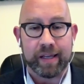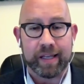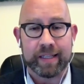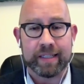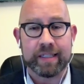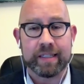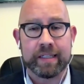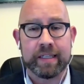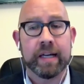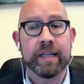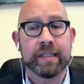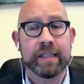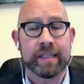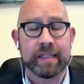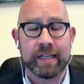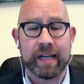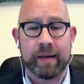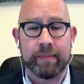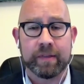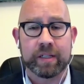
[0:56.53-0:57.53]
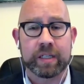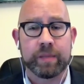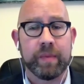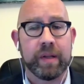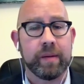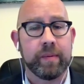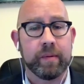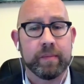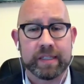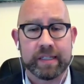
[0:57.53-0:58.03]
It does establish
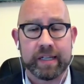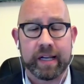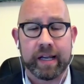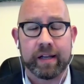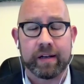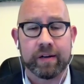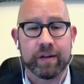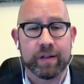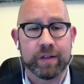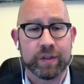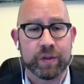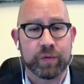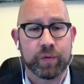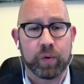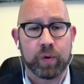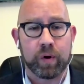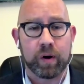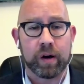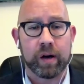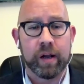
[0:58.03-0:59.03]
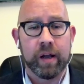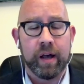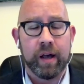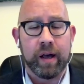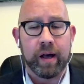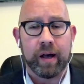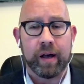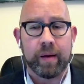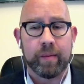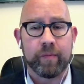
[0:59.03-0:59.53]
minimum standards for
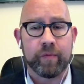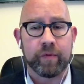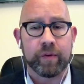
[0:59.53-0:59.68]
um,